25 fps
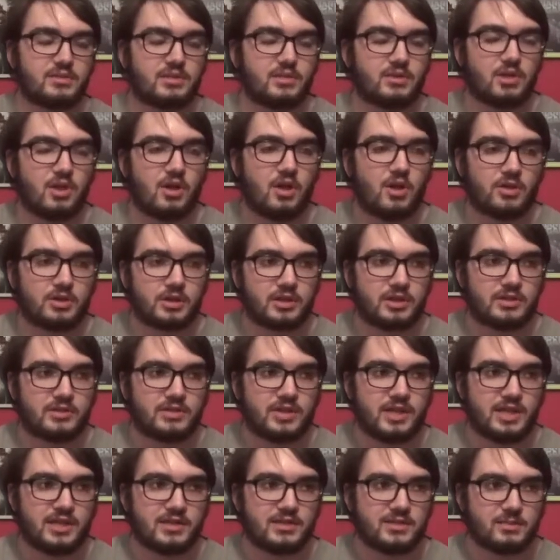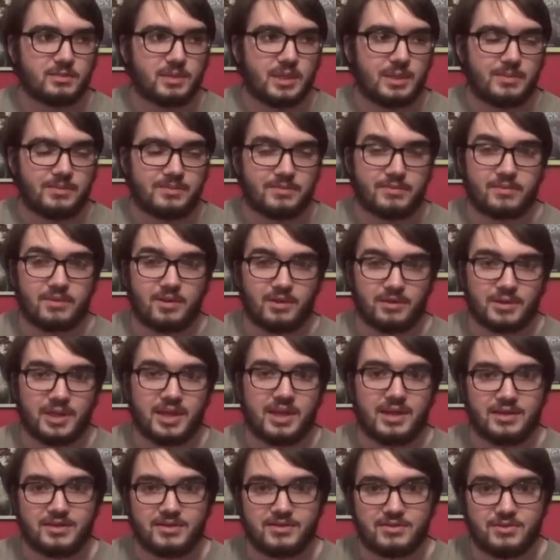long and take sometimes
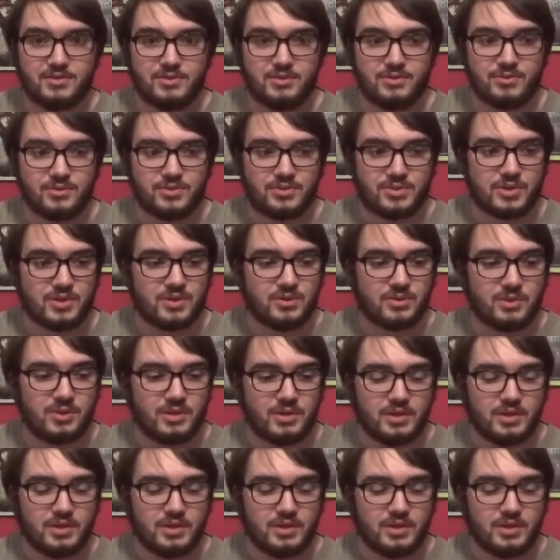minutes too, so...